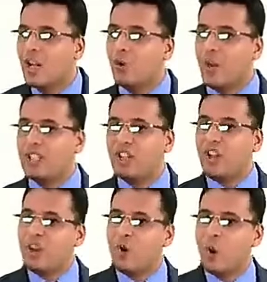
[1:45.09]
which
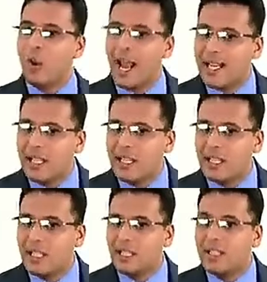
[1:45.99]
collide
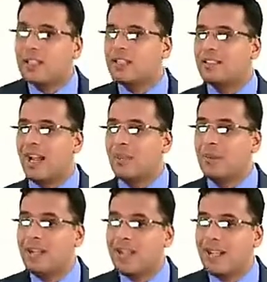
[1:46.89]

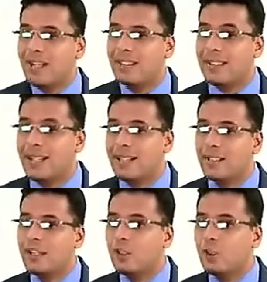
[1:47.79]
simultaneously
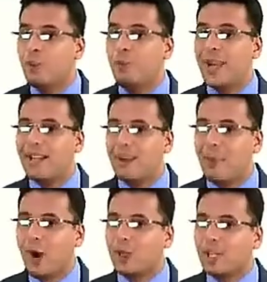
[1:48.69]
to bring
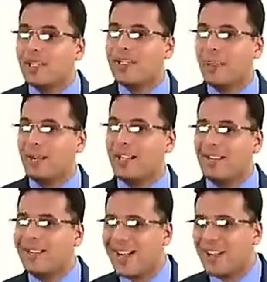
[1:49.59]
about a chemical
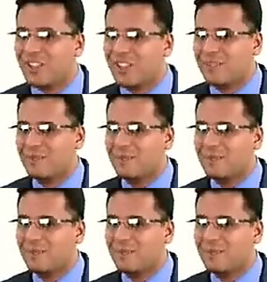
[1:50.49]
reaction